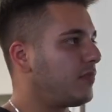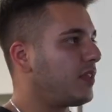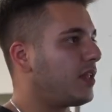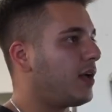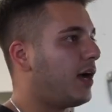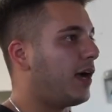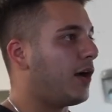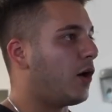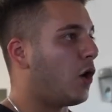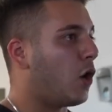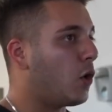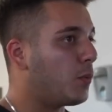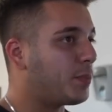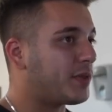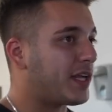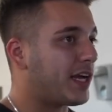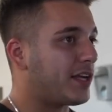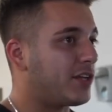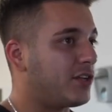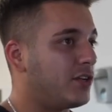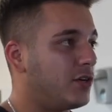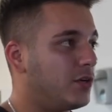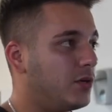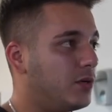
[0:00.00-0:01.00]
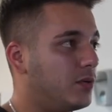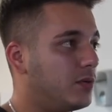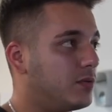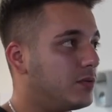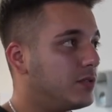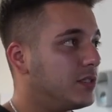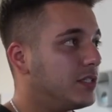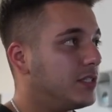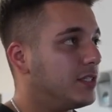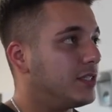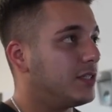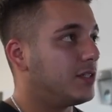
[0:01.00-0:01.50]
I hope that you
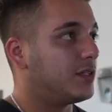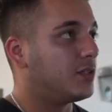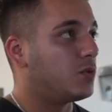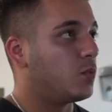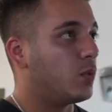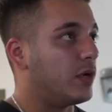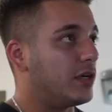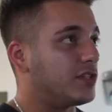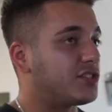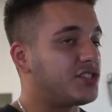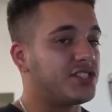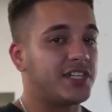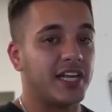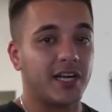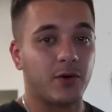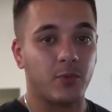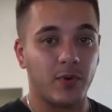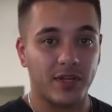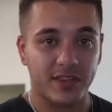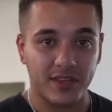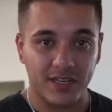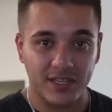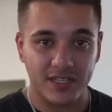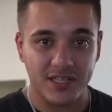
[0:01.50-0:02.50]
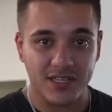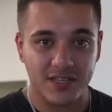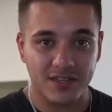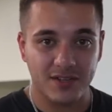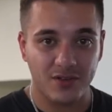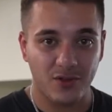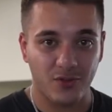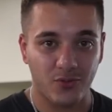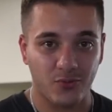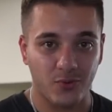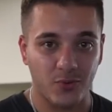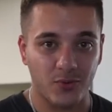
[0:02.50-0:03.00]
will stick with us
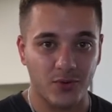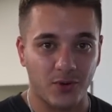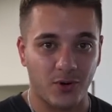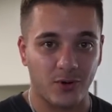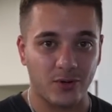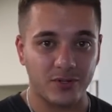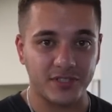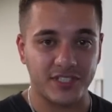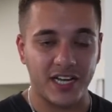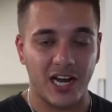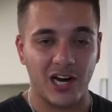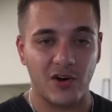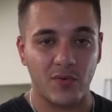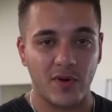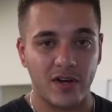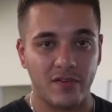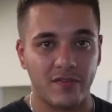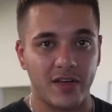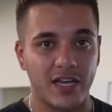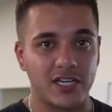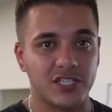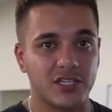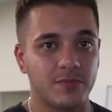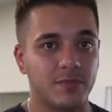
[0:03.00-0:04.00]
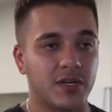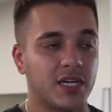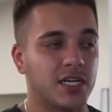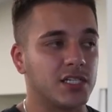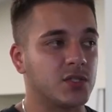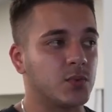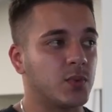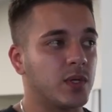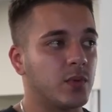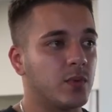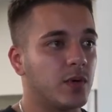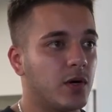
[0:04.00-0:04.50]
through the whole entire renovation,
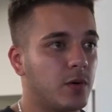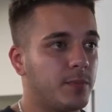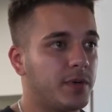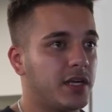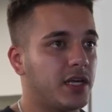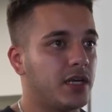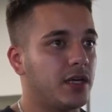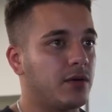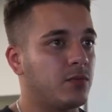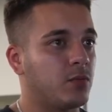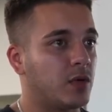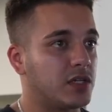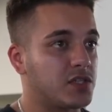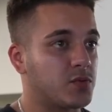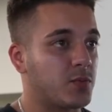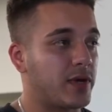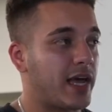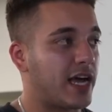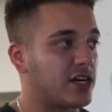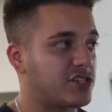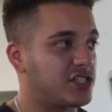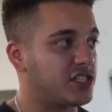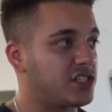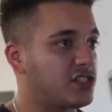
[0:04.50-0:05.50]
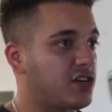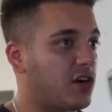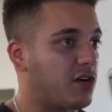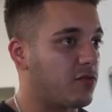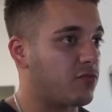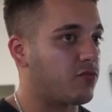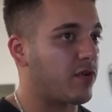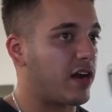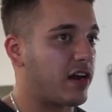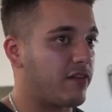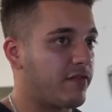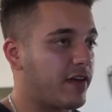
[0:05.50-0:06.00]
because we will be, once we actually start
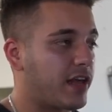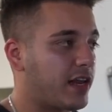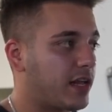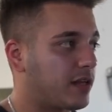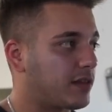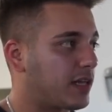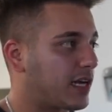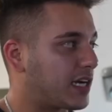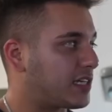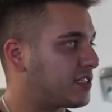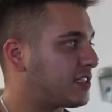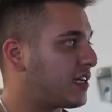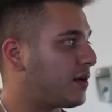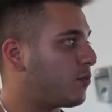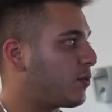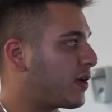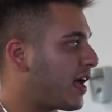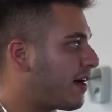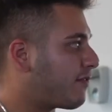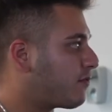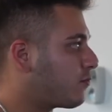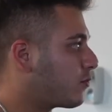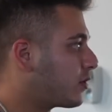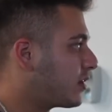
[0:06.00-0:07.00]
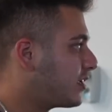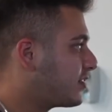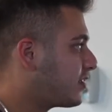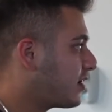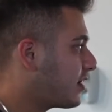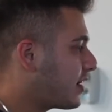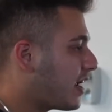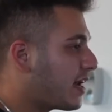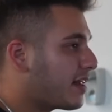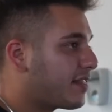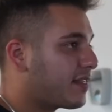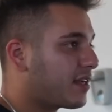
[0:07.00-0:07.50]
renovating, like I said, we haven't really done
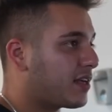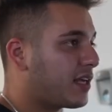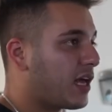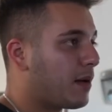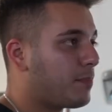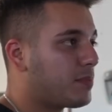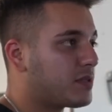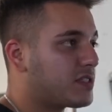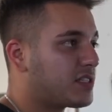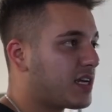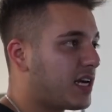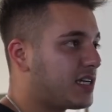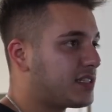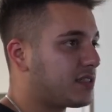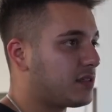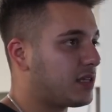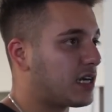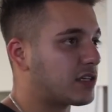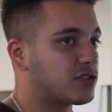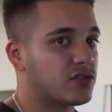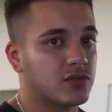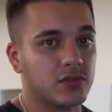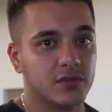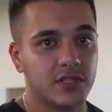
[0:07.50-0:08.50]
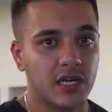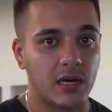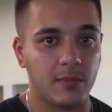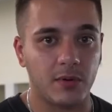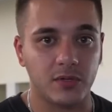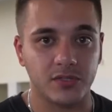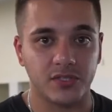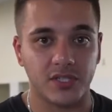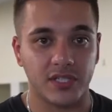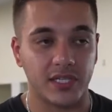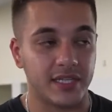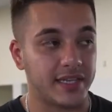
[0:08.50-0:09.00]
anything yet besides electrical demo
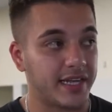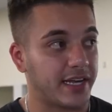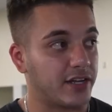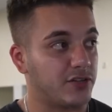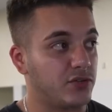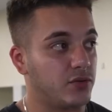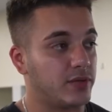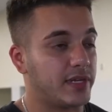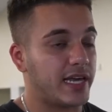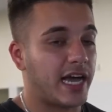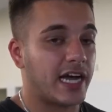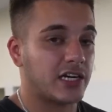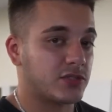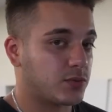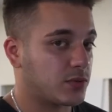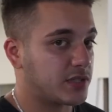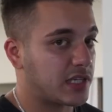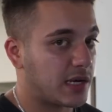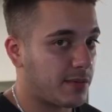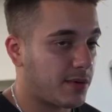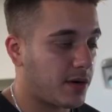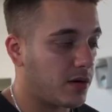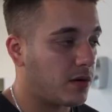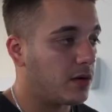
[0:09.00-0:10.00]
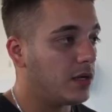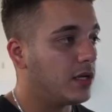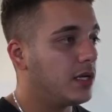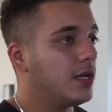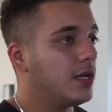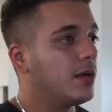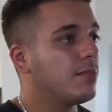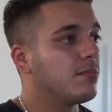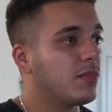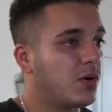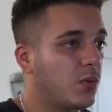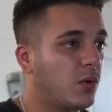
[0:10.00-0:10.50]
so that they can do the actual demo.
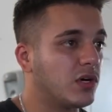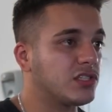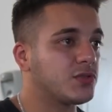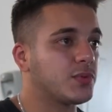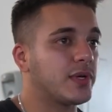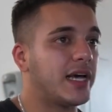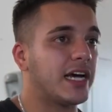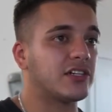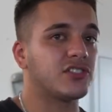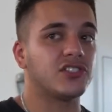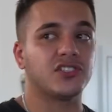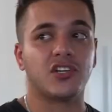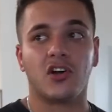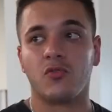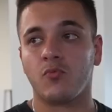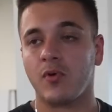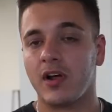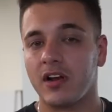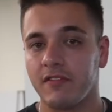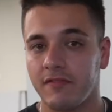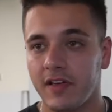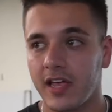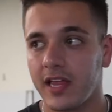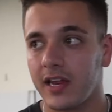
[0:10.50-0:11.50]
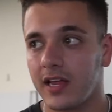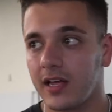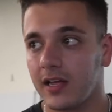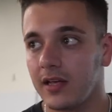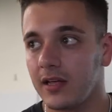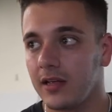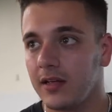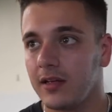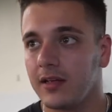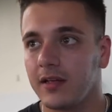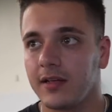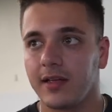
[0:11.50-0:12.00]
But once we actually start renovating,
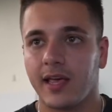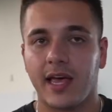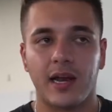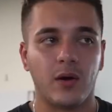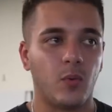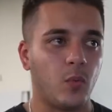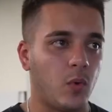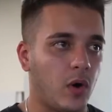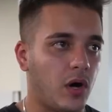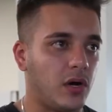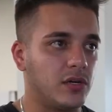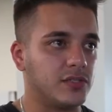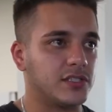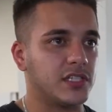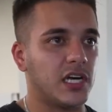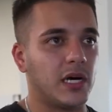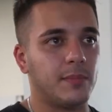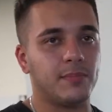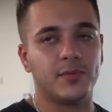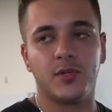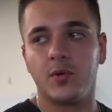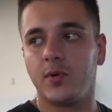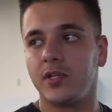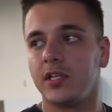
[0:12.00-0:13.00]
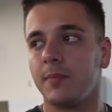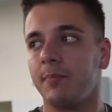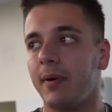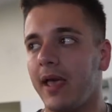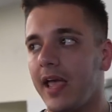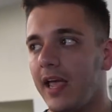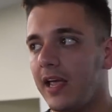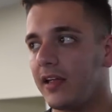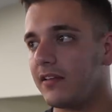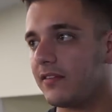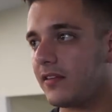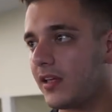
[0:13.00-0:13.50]
getting walls up, doing the
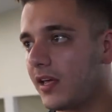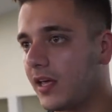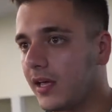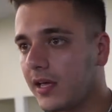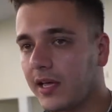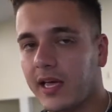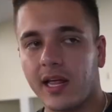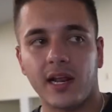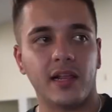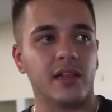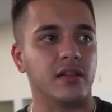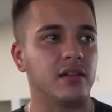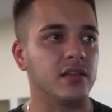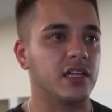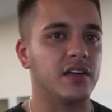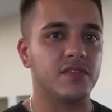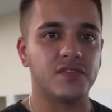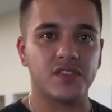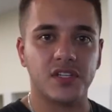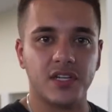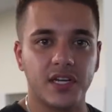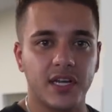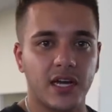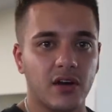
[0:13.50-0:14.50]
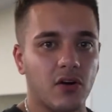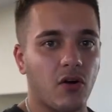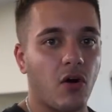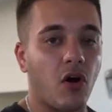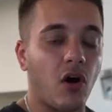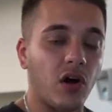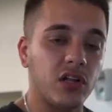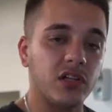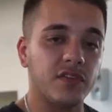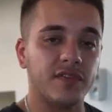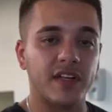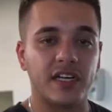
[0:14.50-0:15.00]
painting, getting the lifts in here,
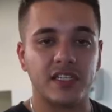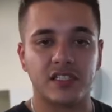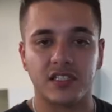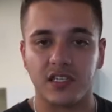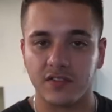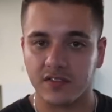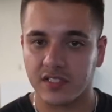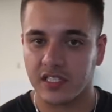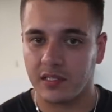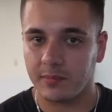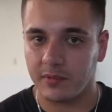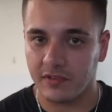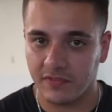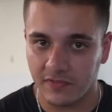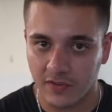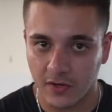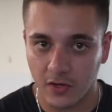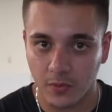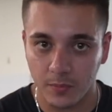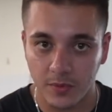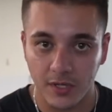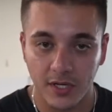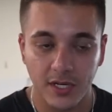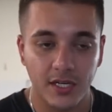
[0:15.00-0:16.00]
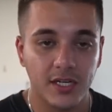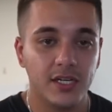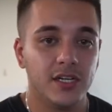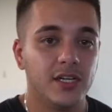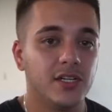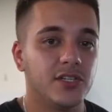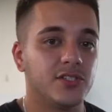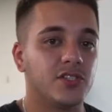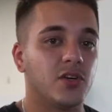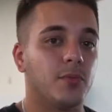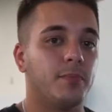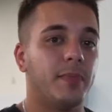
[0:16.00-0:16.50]
all of that stuff's gonna be filmed.
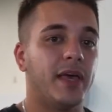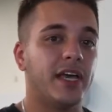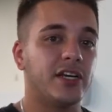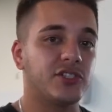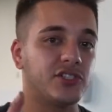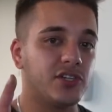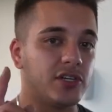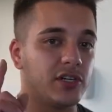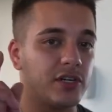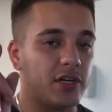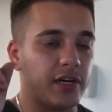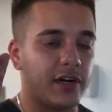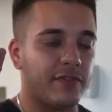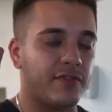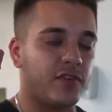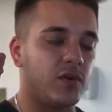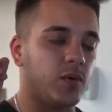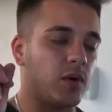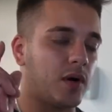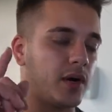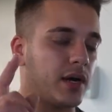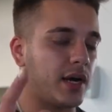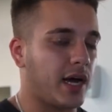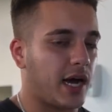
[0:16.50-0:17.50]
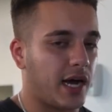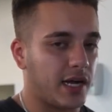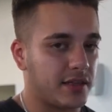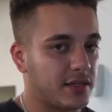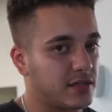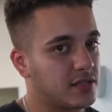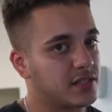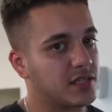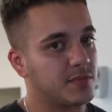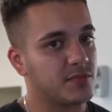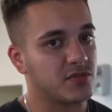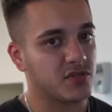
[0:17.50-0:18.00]
So make sure, if you are
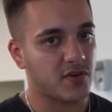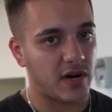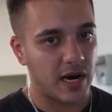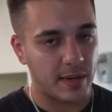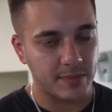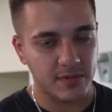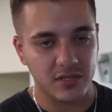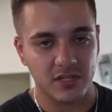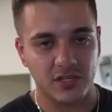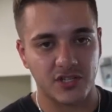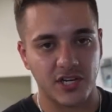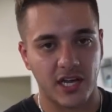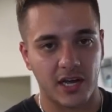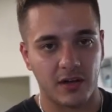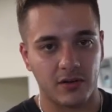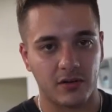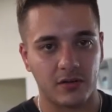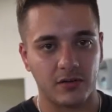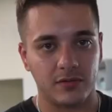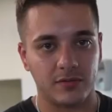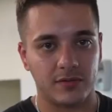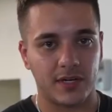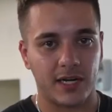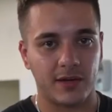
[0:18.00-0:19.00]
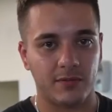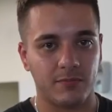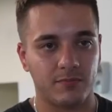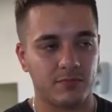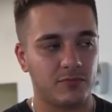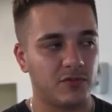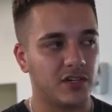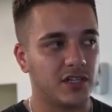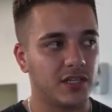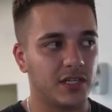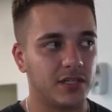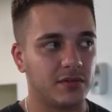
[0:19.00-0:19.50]
not, subscribe to the channel. I
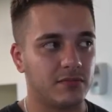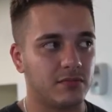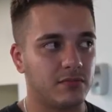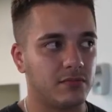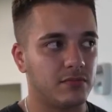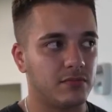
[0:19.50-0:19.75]
really